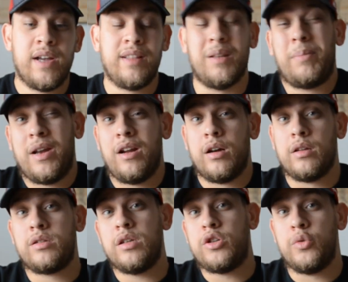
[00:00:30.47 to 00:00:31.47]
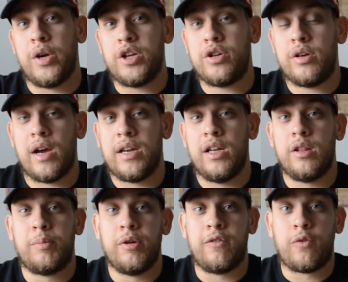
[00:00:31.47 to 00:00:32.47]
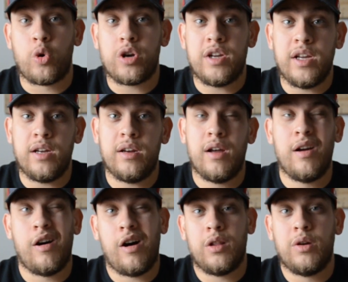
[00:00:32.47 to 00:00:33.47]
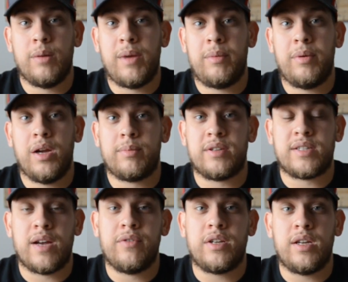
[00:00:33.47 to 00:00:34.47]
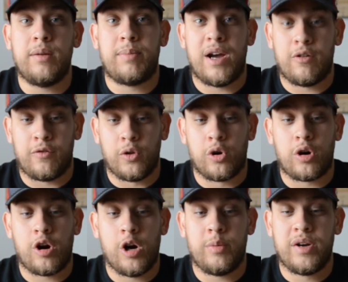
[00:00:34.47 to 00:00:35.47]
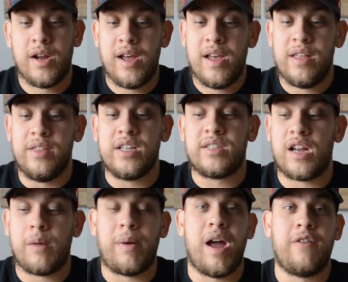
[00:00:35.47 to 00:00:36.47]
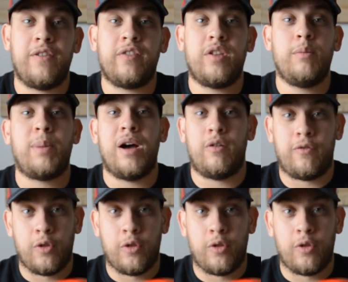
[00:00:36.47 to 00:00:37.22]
Depending on the situation, I'd either put 14 all the way maybe up to 17 pound fluorocarbon. This setup I have 15 pound